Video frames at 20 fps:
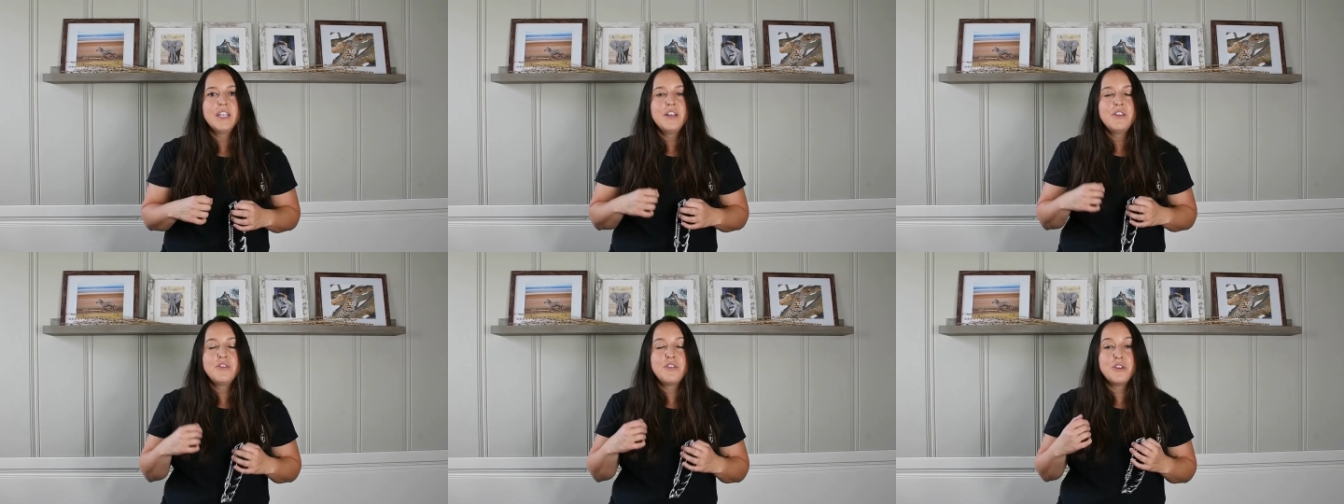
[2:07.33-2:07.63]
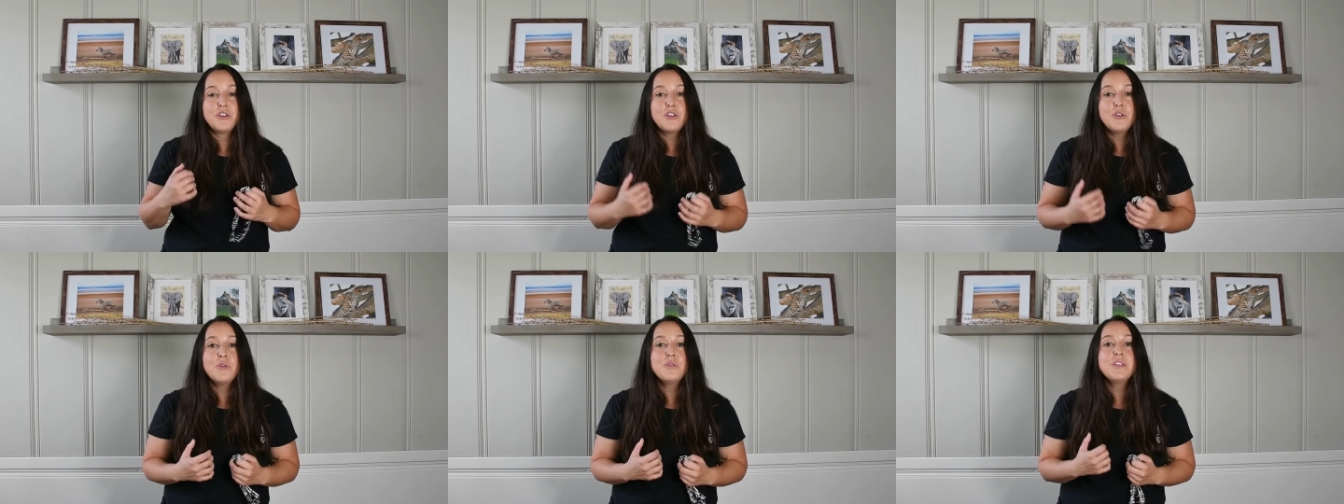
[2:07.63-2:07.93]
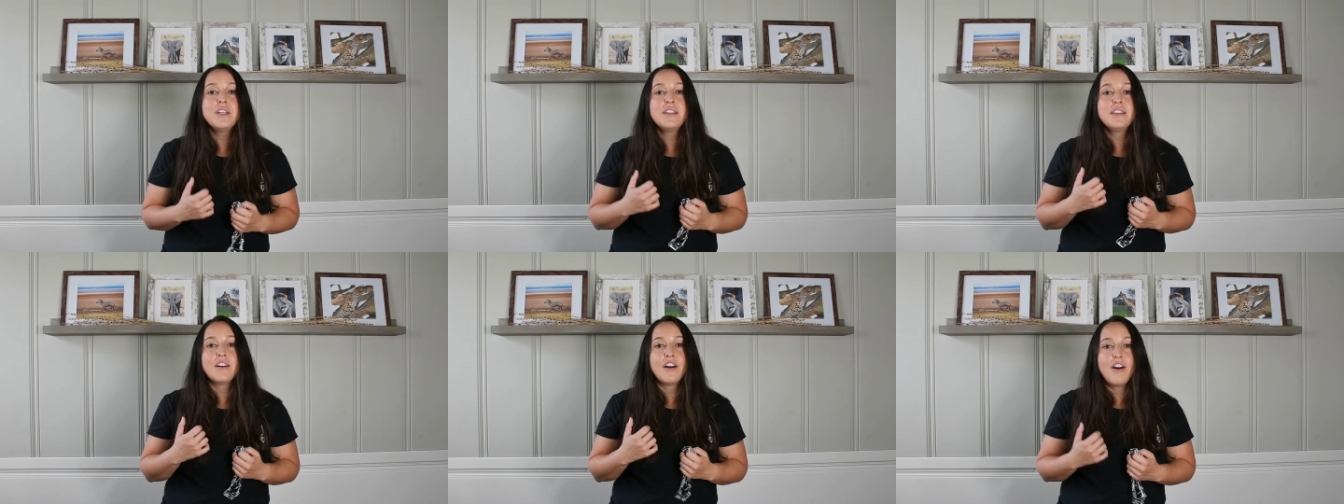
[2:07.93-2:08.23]
They're
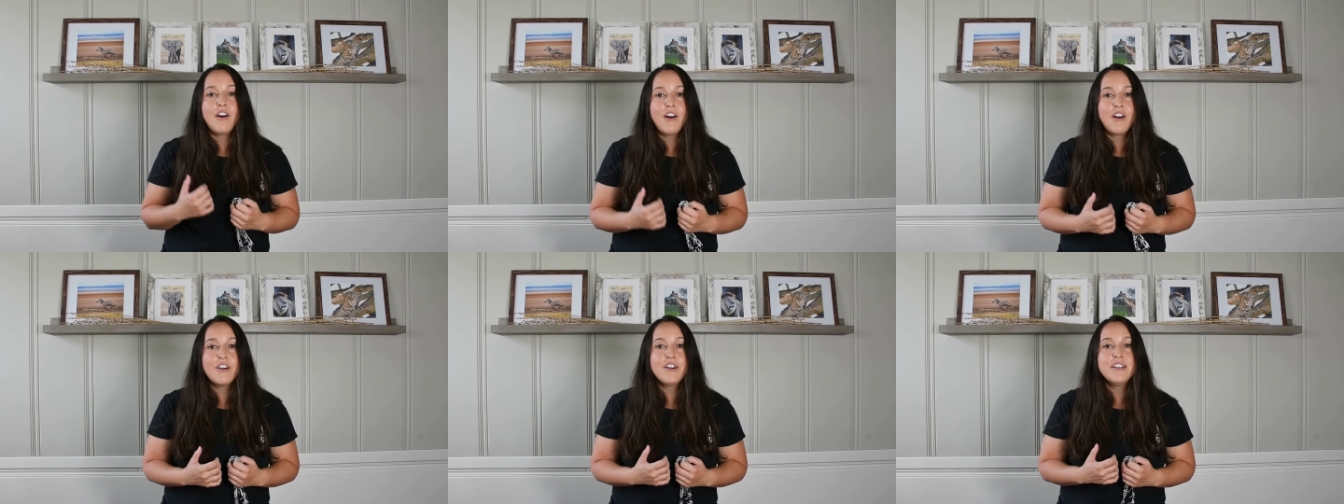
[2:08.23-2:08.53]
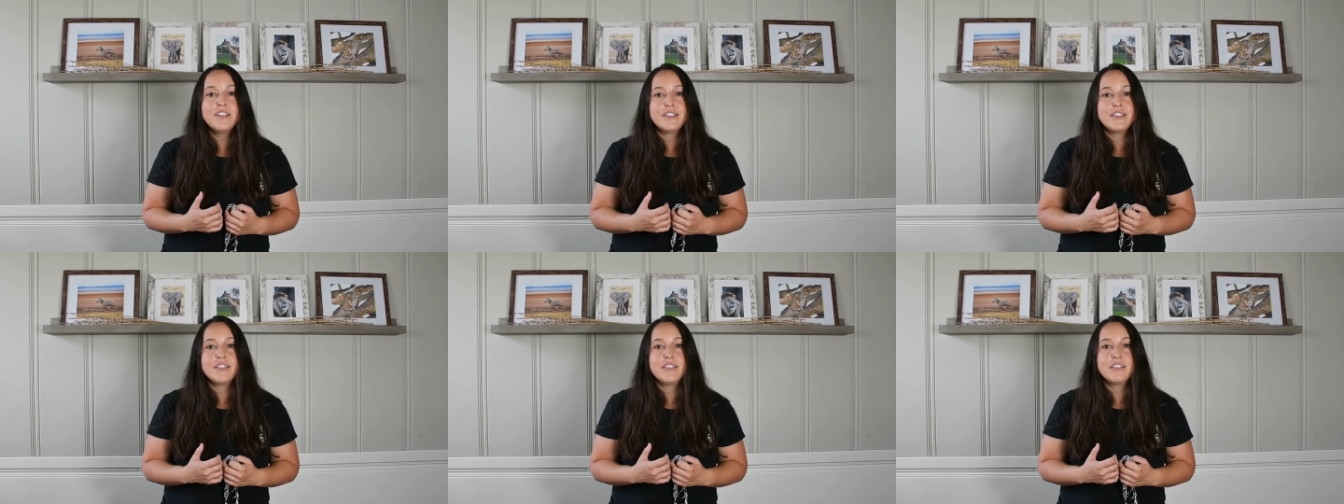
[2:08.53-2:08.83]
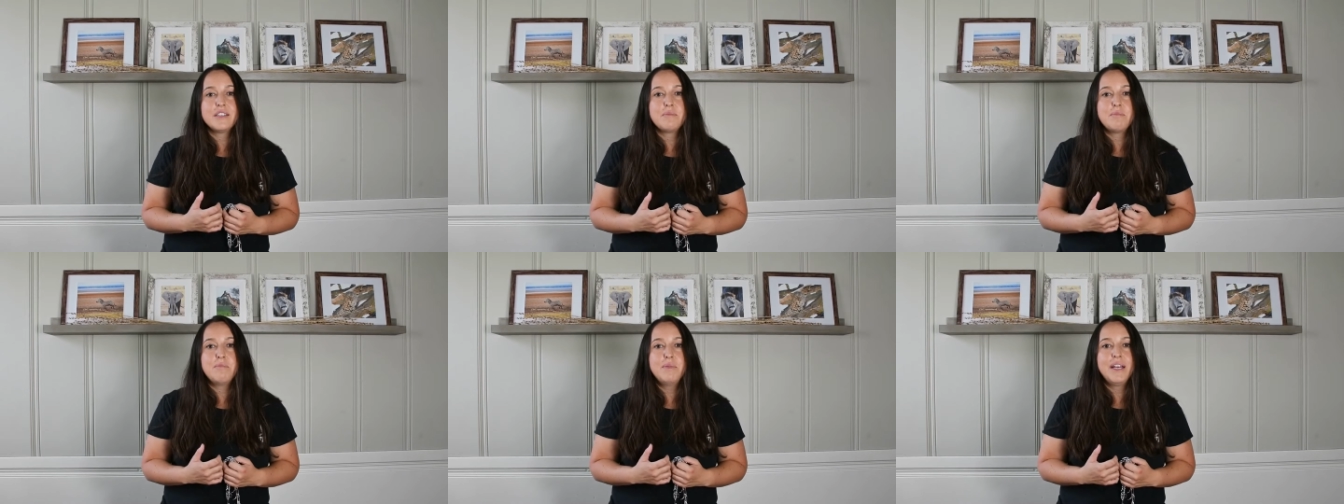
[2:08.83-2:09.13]
using the
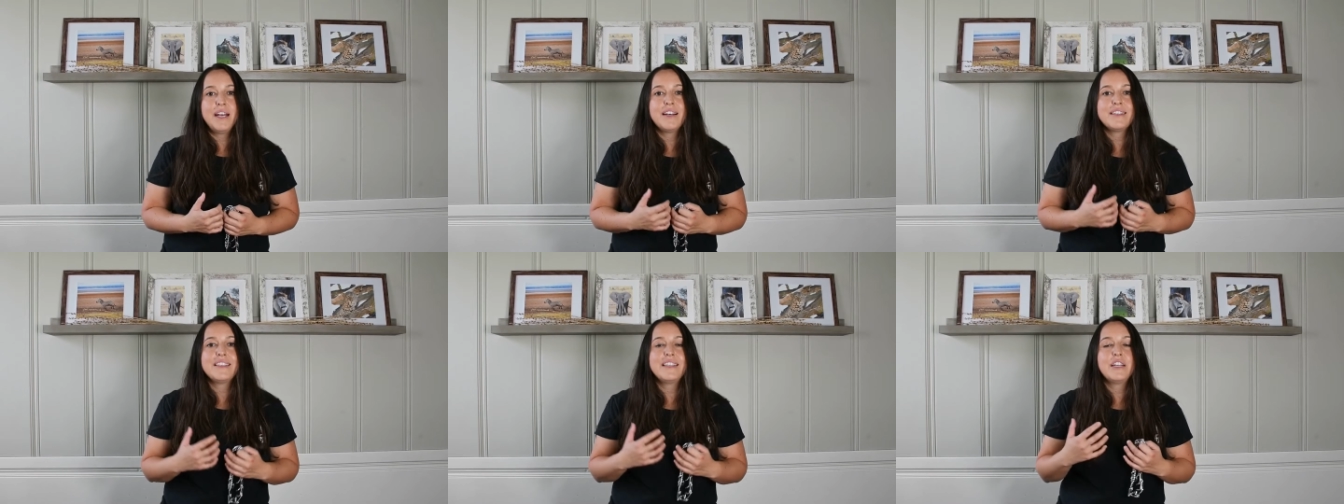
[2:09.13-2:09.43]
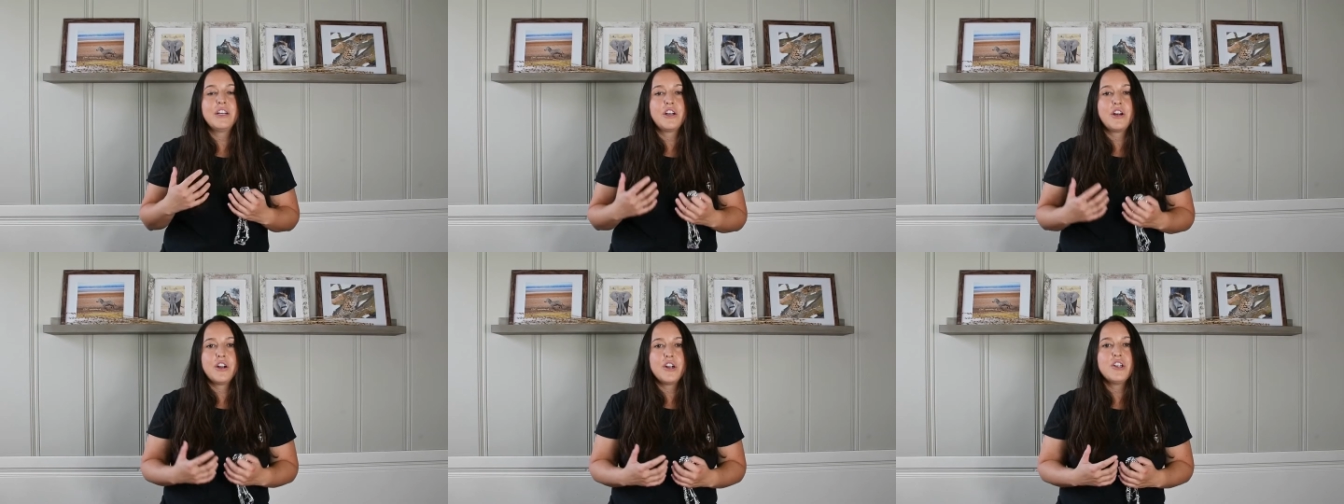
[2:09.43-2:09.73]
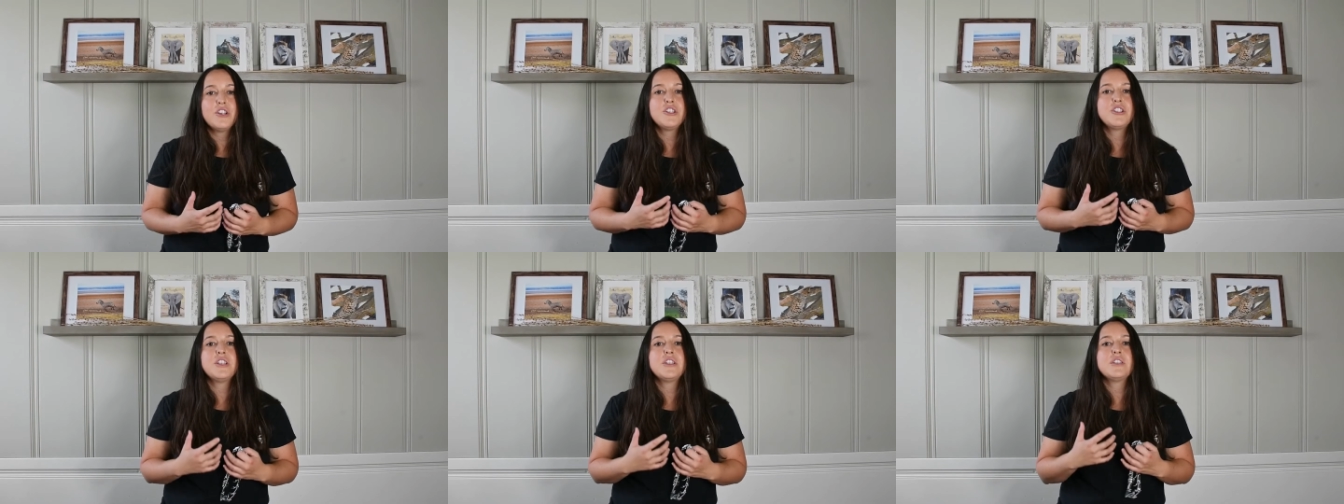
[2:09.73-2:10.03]
harnesses because it
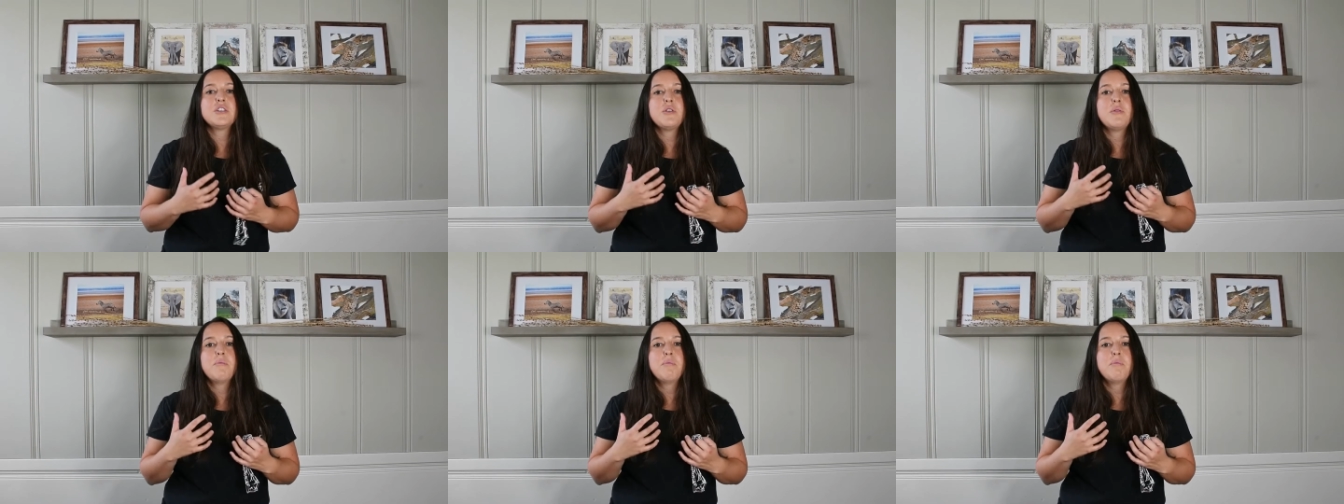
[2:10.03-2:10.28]
encourages